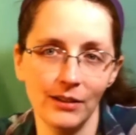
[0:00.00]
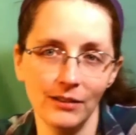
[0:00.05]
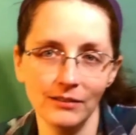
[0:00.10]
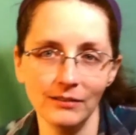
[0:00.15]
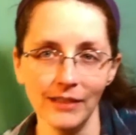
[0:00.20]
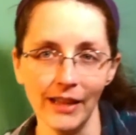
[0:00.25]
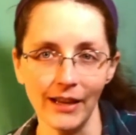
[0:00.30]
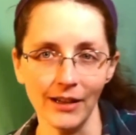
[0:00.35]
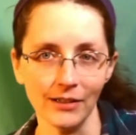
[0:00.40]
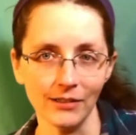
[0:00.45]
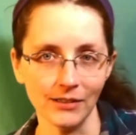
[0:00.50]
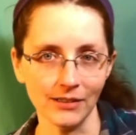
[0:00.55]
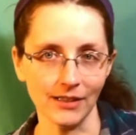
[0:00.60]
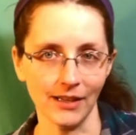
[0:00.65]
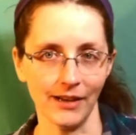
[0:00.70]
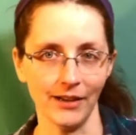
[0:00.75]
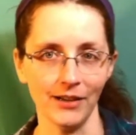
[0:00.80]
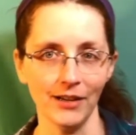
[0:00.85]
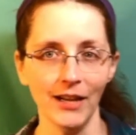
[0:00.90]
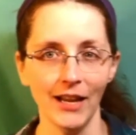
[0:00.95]
Lego
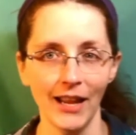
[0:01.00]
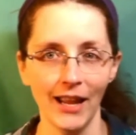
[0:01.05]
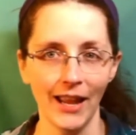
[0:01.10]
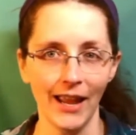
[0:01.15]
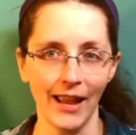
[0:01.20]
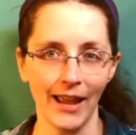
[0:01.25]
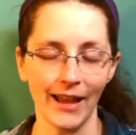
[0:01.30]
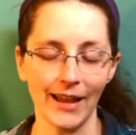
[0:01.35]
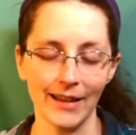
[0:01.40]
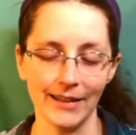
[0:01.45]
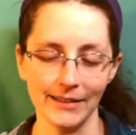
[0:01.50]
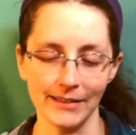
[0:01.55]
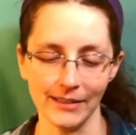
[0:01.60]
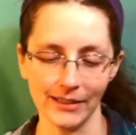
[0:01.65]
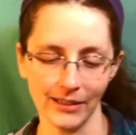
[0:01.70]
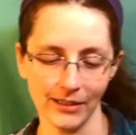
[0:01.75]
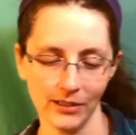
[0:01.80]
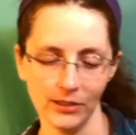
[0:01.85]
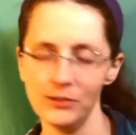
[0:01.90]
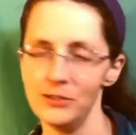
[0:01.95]
designer, and
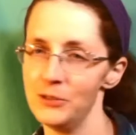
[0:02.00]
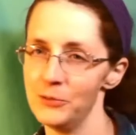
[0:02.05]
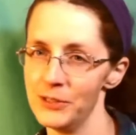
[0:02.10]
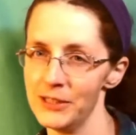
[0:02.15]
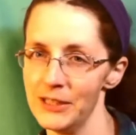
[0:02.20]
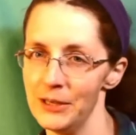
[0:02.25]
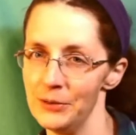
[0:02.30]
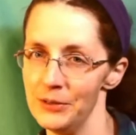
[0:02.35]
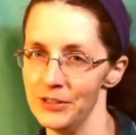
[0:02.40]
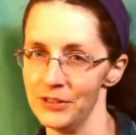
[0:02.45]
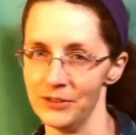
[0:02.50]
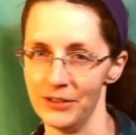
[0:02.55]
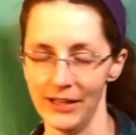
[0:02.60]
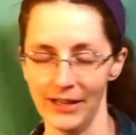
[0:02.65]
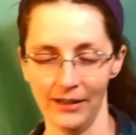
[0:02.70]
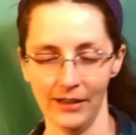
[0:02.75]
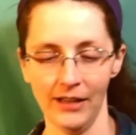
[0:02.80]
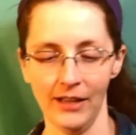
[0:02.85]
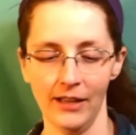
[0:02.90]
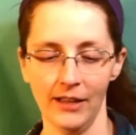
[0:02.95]
who knew what they were
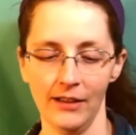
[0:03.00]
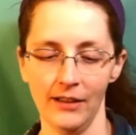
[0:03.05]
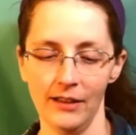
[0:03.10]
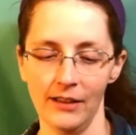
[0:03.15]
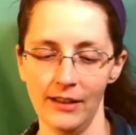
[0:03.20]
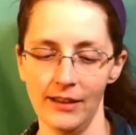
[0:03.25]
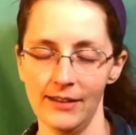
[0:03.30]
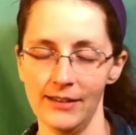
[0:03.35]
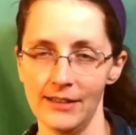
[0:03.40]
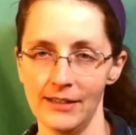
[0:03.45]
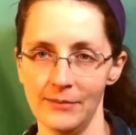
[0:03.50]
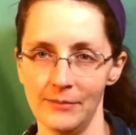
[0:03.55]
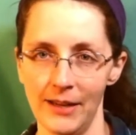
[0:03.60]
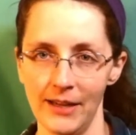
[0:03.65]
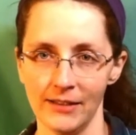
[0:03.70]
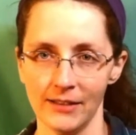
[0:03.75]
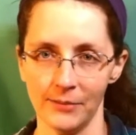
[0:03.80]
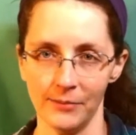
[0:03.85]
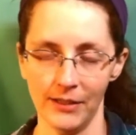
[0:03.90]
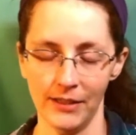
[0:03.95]
doing and didn't make
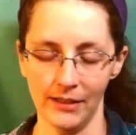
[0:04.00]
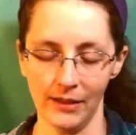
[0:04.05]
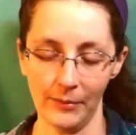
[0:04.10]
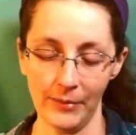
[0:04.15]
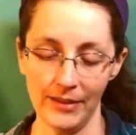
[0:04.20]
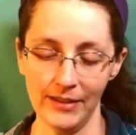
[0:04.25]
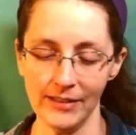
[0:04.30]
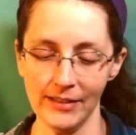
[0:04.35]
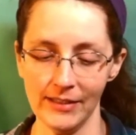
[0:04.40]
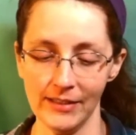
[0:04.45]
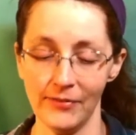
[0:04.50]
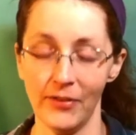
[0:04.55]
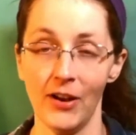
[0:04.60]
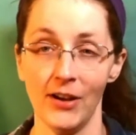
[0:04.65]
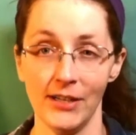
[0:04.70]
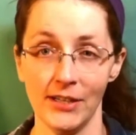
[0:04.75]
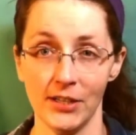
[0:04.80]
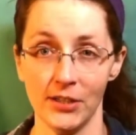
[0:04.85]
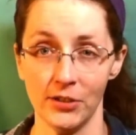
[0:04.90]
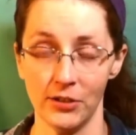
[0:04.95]
something. I mean, this is
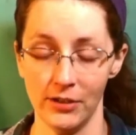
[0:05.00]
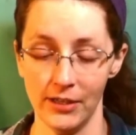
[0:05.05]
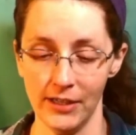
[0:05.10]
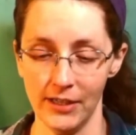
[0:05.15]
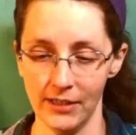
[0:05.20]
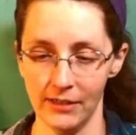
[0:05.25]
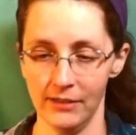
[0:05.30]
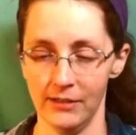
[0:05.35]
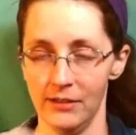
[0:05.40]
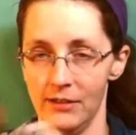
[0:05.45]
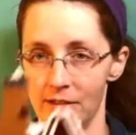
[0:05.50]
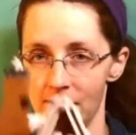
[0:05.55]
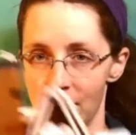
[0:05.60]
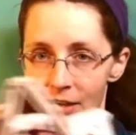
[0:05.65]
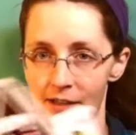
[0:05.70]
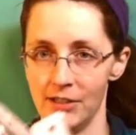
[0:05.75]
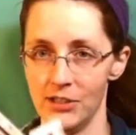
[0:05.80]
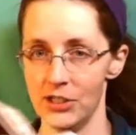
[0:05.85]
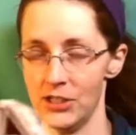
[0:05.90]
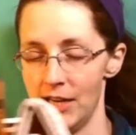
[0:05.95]
very sturdy. You can
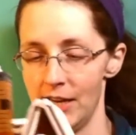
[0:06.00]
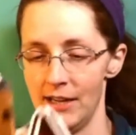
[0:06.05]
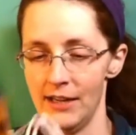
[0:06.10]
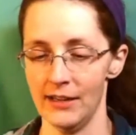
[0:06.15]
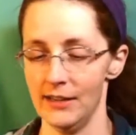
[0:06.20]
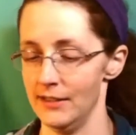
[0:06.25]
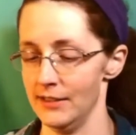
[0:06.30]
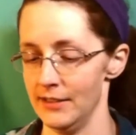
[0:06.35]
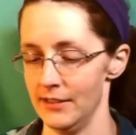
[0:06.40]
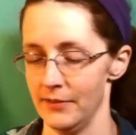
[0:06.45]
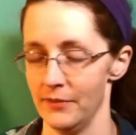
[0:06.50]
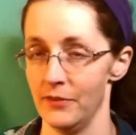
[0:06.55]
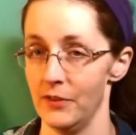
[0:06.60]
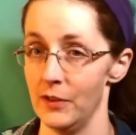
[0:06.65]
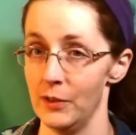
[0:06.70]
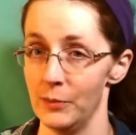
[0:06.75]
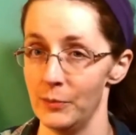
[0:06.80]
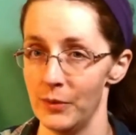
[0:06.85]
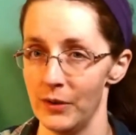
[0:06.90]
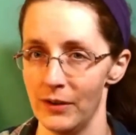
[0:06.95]
kind of shake it, it doesn't
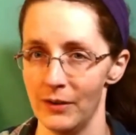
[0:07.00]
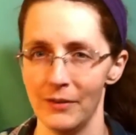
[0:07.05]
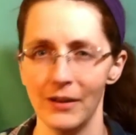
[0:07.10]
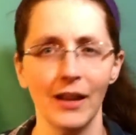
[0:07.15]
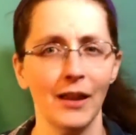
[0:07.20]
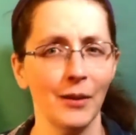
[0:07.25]
fall apart.